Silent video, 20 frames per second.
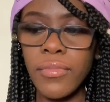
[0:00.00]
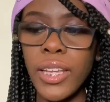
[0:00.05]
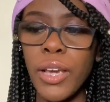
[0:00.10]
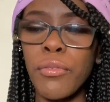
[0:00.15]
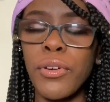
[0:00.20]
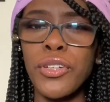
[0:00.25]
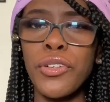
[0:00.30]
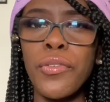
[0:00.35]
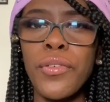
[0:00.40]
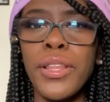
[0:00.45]

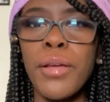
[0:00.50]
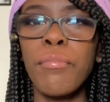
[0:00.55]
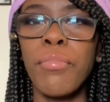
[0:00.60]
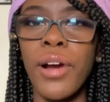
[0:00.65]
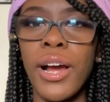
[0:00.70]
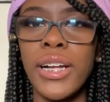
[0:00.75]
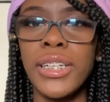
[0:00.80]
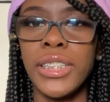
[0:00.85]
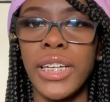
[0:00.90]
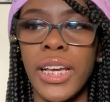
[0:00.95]
we're doing the
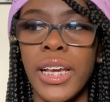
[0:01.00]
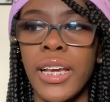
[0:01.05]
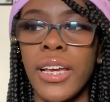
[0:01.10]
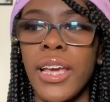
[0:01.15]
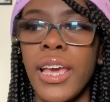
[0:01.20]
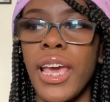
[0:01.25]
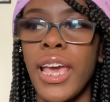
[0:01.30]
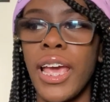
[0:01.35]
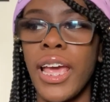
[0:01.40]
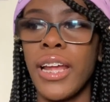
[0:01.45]

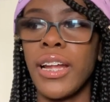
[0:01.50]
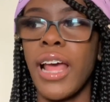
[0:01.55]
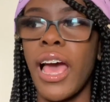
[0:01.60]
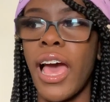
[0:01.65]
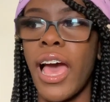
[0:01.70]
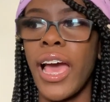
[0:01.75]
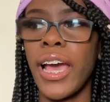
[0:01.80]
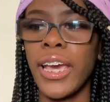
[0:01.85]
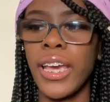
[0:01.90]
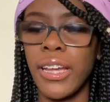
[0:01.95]
project and
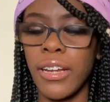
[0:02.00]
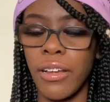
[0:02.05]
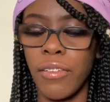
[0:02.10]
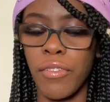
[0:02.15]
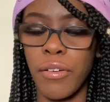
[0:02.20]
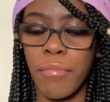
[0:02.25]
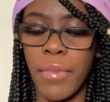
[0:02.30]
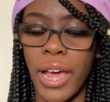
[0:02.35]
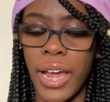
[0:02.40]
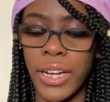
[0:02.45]
I get a
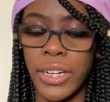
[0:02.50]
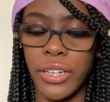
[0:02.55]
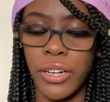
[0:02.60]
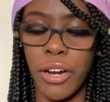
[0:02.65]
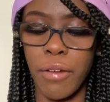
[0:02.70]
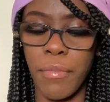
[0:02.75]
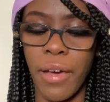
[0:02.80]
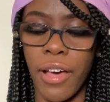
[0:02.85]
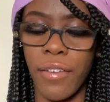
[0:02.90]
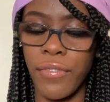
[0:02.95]
reminder
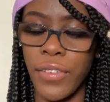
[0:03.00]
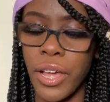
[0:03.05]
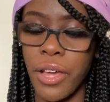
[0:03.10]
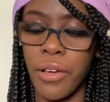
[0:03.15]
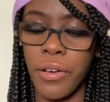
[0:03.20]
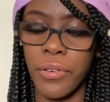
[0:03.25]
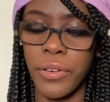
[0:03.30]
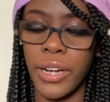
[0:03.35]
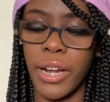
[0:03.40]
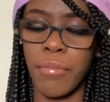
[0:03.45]
on my
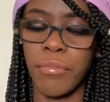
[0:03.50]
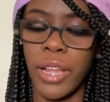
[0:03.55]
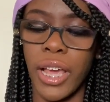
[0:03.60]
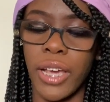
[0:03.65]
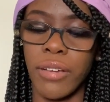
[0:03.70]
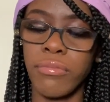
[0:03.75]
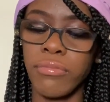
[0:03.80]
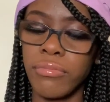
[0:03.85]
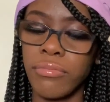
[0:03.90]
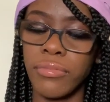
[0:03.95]
phone. I'm
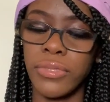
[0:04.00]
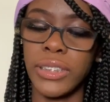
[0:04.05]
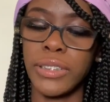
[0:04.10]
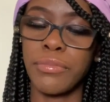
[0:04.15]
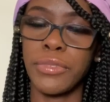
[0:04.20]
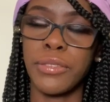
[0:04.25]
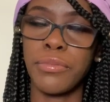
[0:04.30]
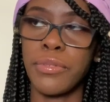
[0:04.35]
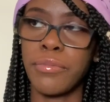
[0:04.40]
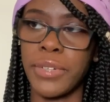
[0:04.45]
like, this
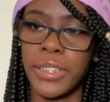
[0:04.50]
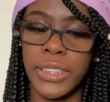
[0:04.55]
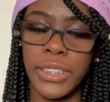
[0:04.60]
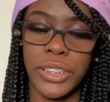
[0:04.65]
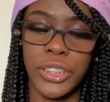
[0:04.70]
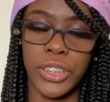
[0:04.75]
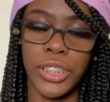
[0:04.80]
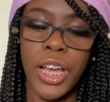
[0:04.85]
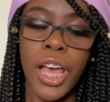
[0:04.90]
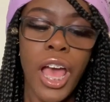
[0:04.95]
must be my
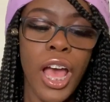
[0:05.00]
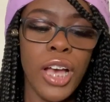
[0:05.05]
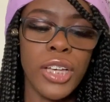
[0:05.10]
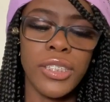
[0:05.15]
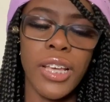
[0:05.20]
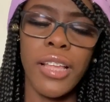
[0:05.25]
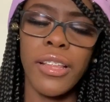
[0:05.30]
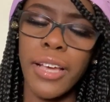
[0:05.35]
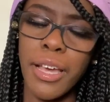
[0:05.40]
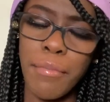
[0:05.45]
teacher.
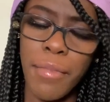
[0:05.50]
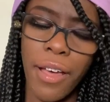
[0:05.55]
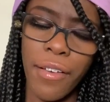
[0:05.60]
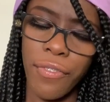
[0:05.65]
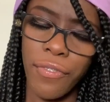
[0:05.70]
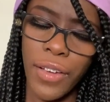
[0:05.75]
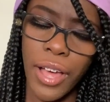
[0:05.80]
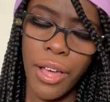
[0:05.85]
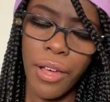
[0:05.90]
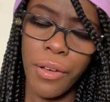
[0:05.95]
So I look at my
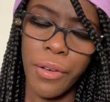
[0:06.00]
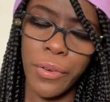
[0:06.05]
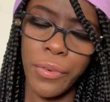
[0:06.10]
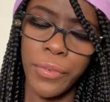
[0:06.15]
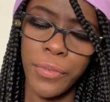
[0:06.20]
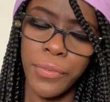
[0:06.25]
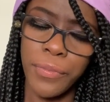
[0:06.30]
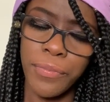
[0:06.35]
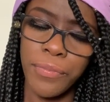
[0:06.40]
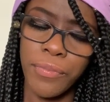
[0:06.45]

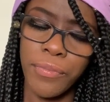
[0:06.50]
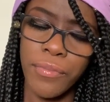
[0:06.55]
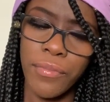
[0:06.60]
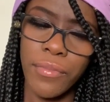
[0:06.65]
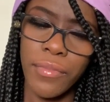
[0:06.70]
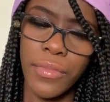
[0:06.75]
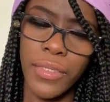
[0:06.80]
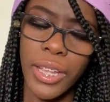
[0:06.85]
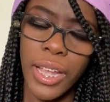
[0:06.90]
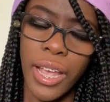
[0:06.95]
phone
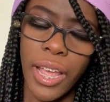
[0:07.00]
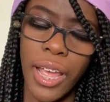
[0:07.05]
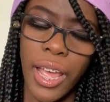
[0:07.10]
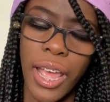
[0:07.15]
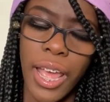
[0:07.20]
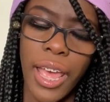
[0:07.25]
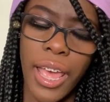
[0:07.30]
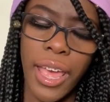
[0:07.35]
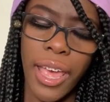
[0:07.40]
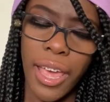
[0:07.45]

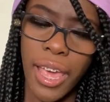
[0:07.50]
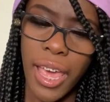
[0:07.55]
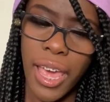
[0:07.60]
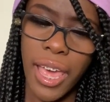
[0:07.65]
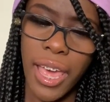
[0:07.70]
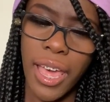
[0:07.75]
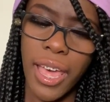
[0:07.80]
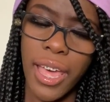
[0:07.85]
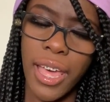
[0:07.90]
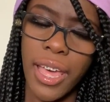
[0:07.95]

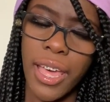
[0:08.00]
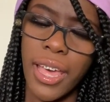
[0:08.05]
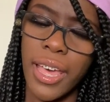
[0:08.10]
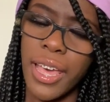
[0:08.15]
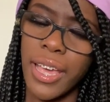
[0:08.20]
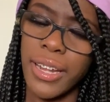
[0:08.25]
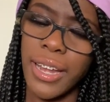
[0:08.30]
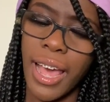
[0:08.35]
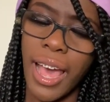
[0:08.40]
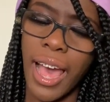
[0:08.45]

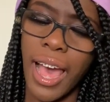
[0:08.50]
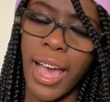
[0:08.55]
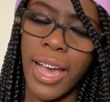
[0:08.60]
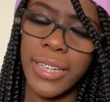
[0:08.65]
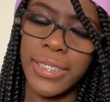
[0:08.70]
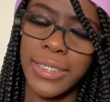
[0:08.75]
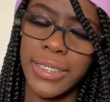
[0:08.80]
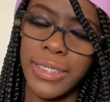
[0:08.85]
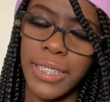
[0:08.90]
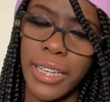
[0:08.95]
and
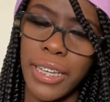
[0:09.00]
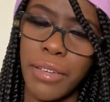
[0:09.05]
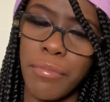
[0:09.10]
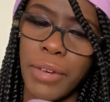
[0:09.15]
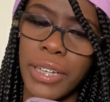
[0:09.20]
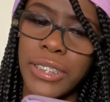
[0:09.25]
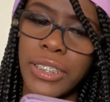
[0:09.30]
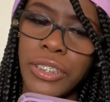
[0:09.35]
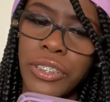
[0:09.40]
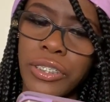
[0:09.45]
I see
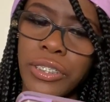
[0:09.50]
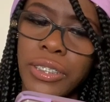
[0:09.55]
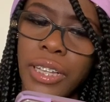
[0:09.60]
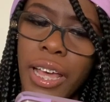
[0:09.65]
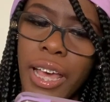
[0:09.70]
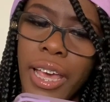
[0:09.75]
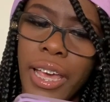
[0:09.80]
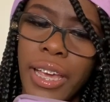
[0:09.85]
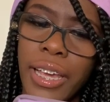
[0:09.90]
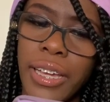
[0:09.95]
my teacher's
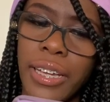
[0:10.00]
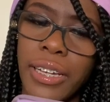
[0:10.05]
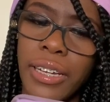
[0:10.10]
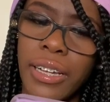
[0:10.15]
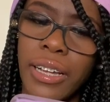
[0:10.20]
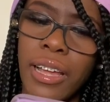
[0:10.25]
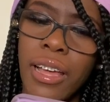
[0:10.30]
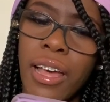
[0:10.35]
like,